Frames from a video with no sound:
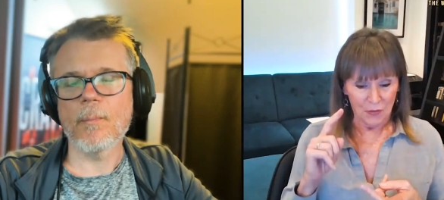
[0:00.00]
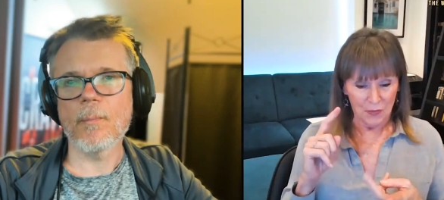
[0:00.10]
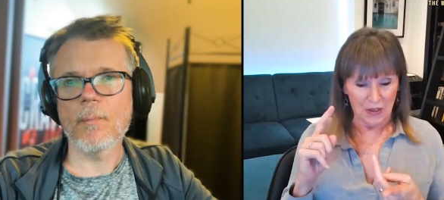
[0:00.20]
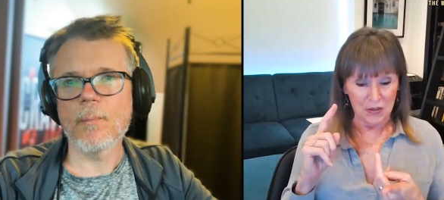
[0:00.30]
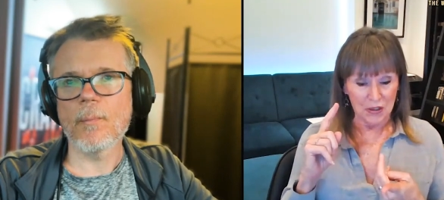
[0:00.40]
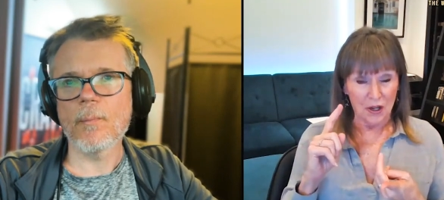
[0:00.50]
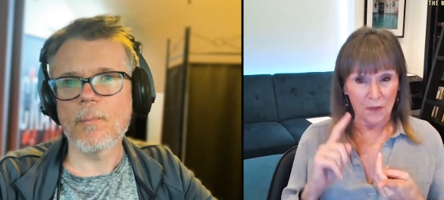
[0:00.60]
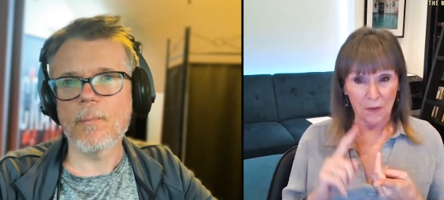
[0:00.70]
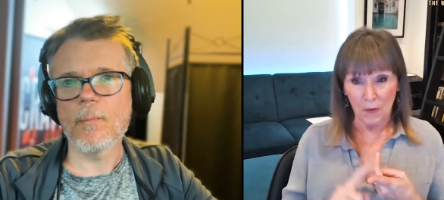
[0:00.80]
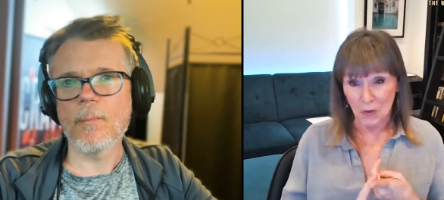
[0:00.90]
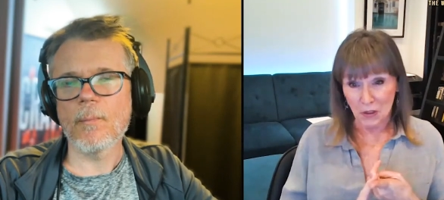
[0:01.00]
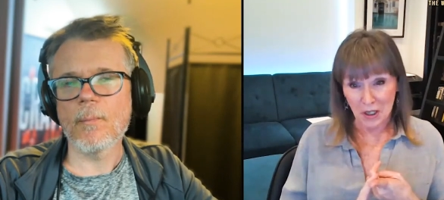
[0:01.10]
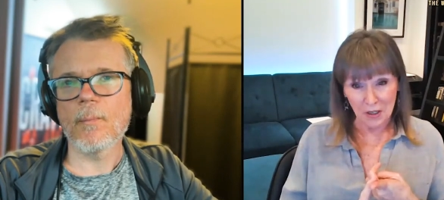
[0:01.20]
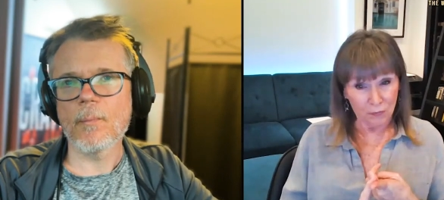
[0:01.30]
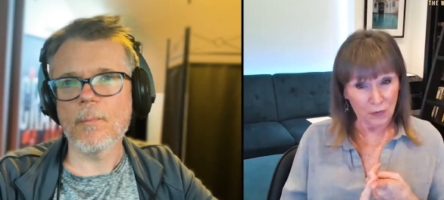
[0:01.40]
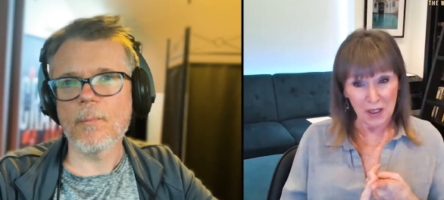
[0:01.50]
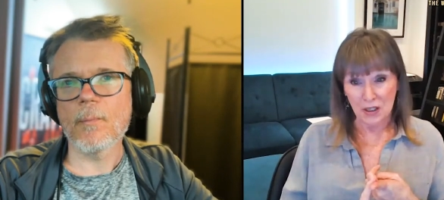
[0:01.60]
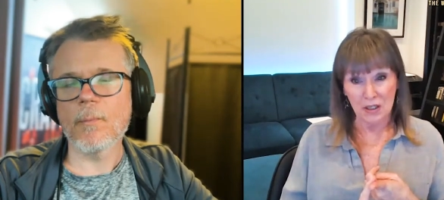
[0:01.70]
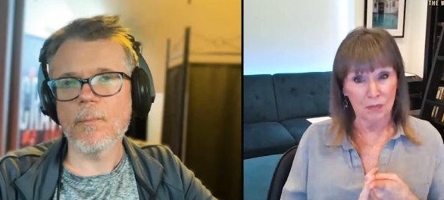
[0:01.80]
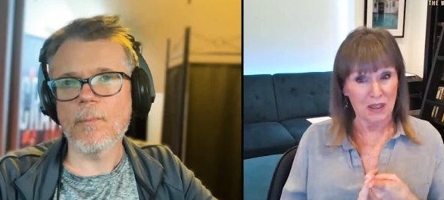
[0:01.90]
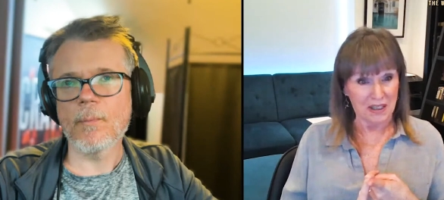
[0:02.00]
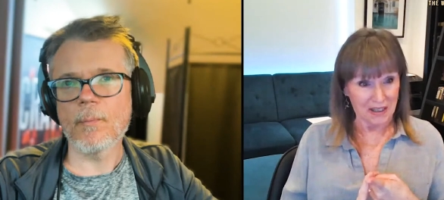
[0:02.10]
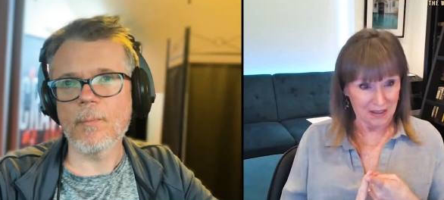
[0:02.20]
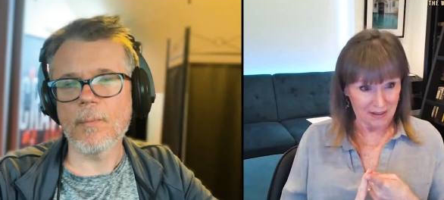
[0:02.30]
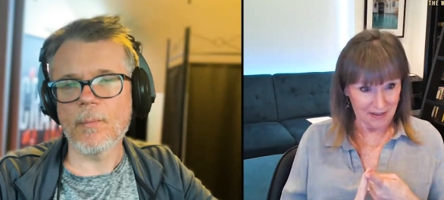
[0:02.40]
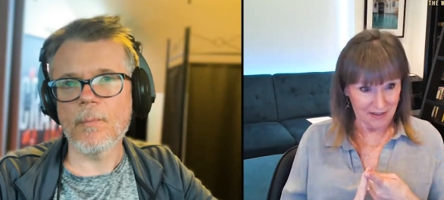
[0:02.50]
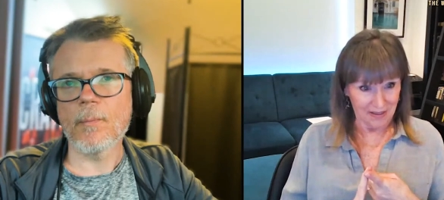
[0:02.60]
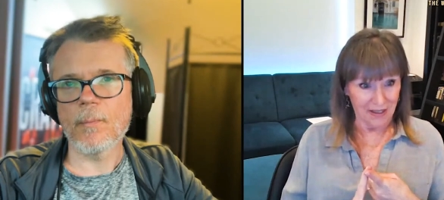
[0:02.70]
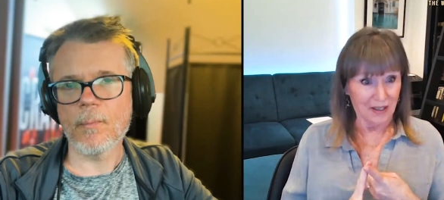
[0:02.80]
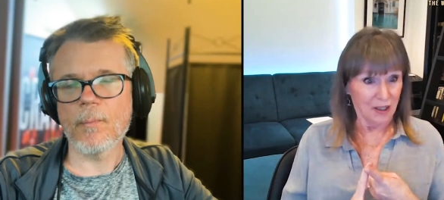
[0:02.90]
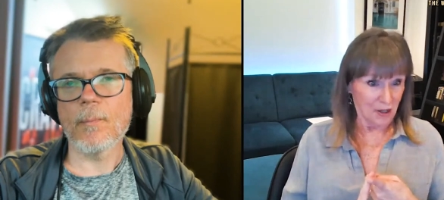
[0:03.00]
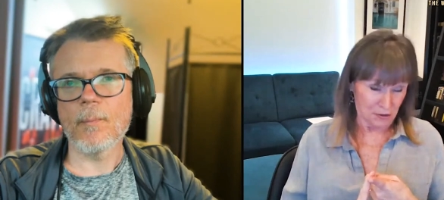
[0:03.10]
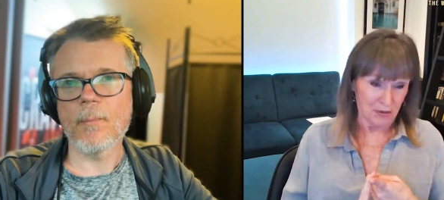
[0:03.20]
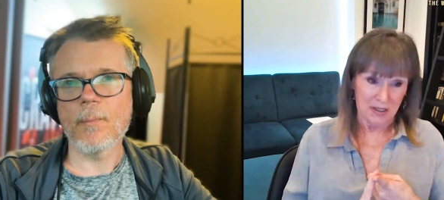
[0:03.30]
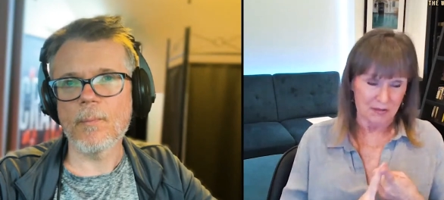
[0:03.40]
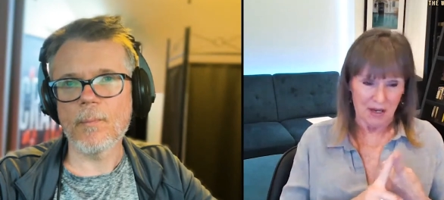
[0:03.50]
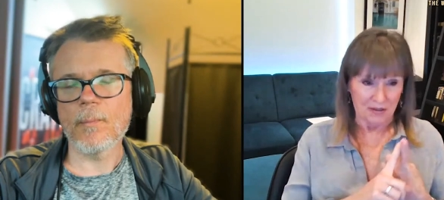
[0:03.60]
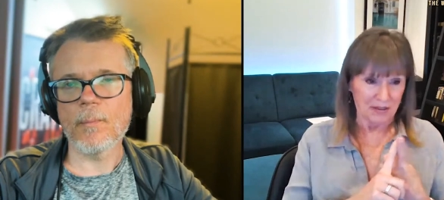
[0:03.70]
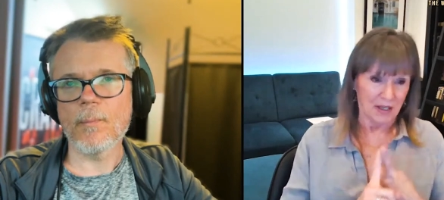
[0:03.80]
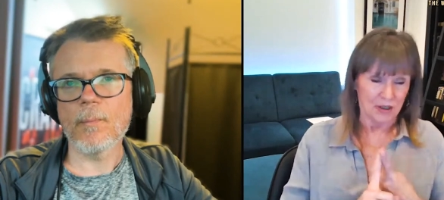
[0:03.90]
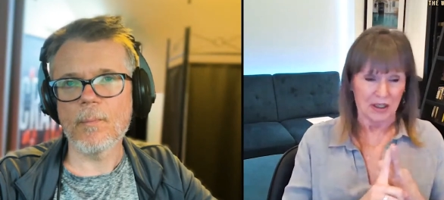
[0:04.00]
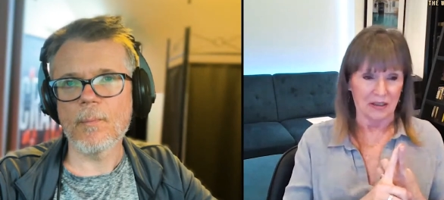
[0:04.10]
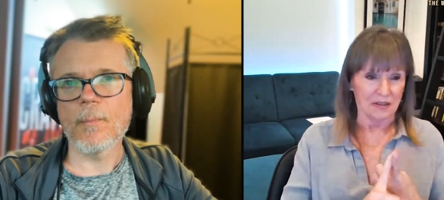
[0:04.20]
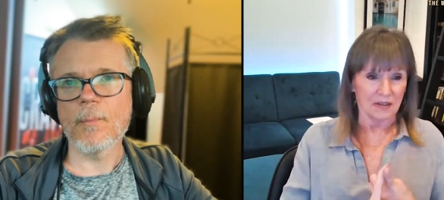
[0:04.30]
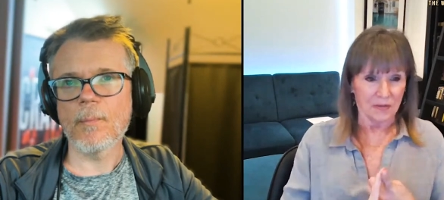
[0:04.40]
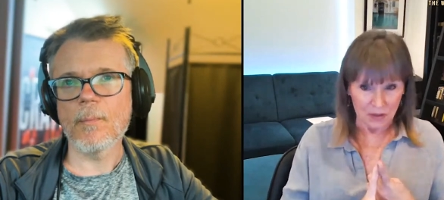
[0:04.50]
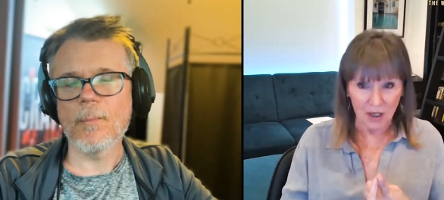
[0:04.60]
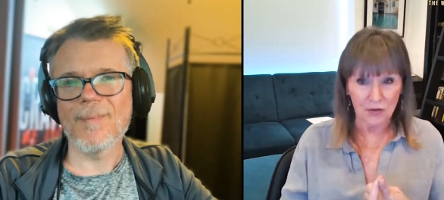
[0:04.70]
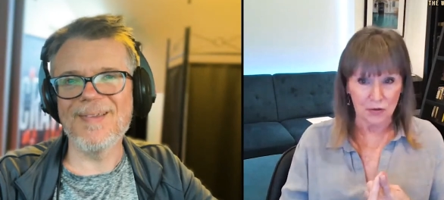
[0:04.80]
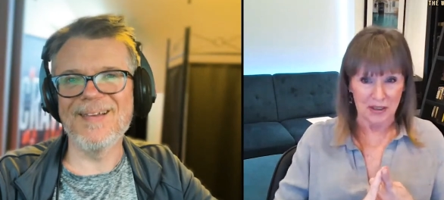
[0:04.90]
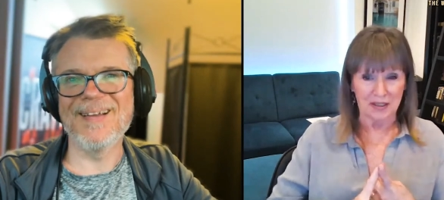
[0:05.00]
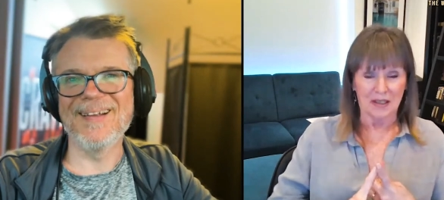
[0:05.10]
Speaker 1: There's 30 French speaking countries, rather, not channels, countries.